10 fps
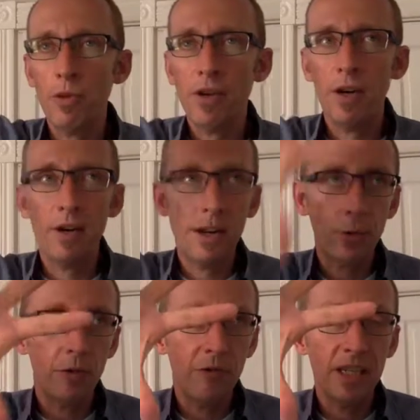there, now they're
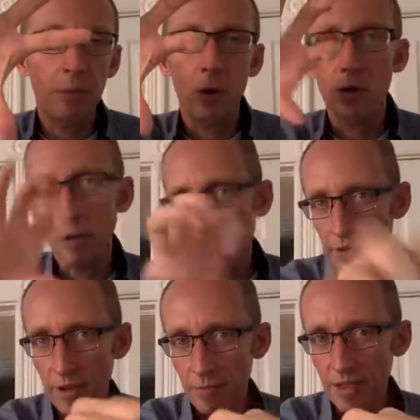on Facebook, deliver
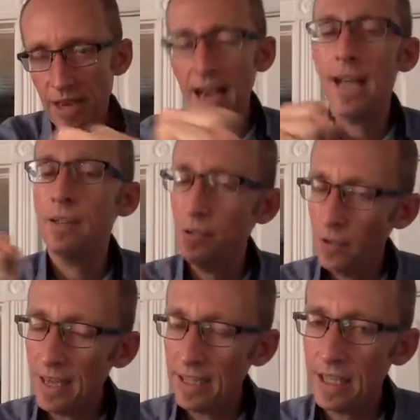them this ad. So
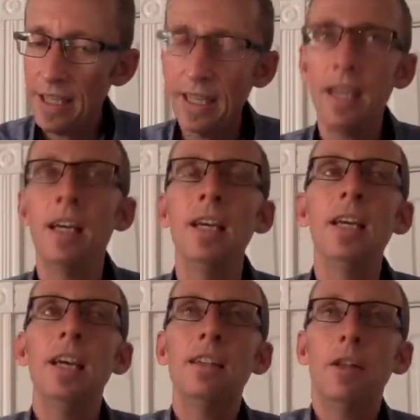that's a key.
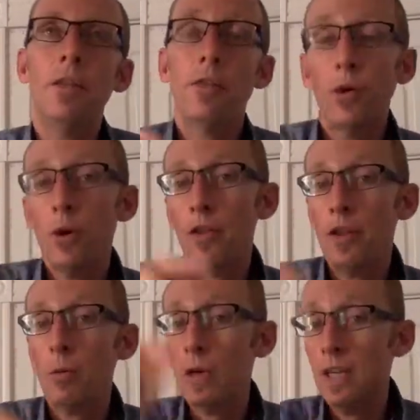And the third
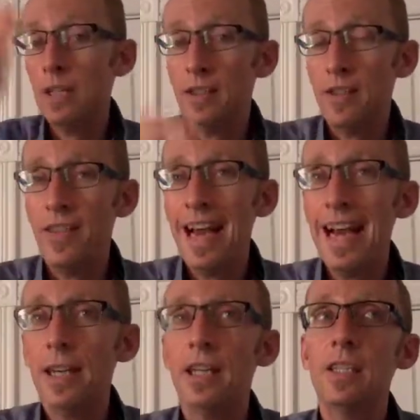thing related to
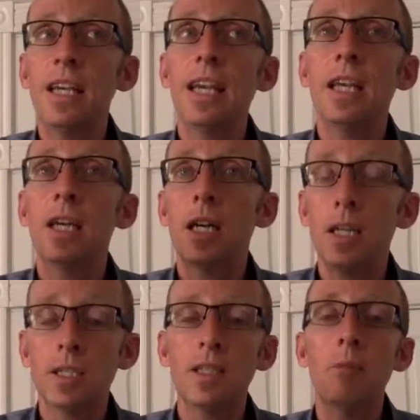that is a
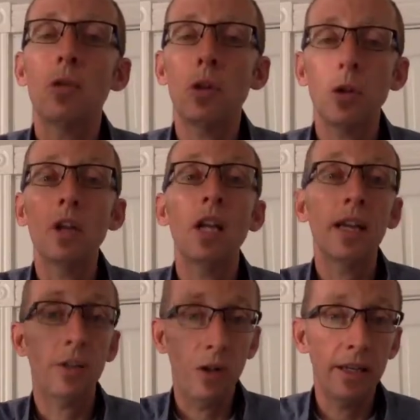custom
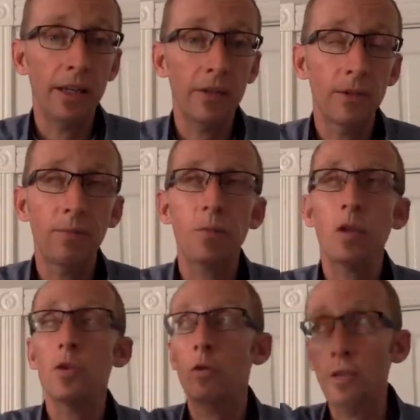lookalike audience.
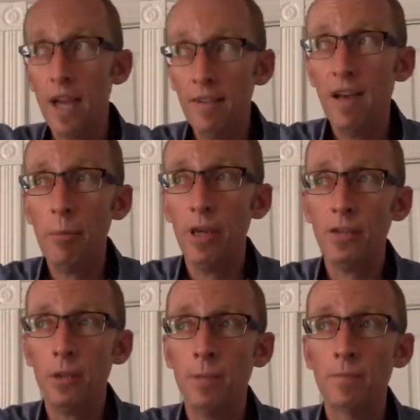So if you have that
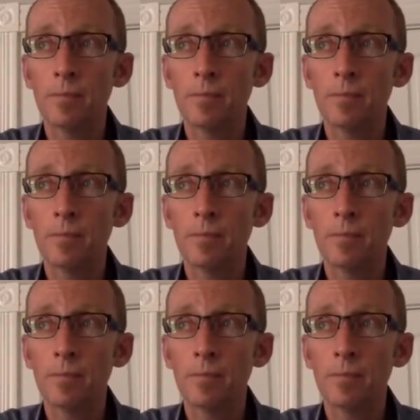pixel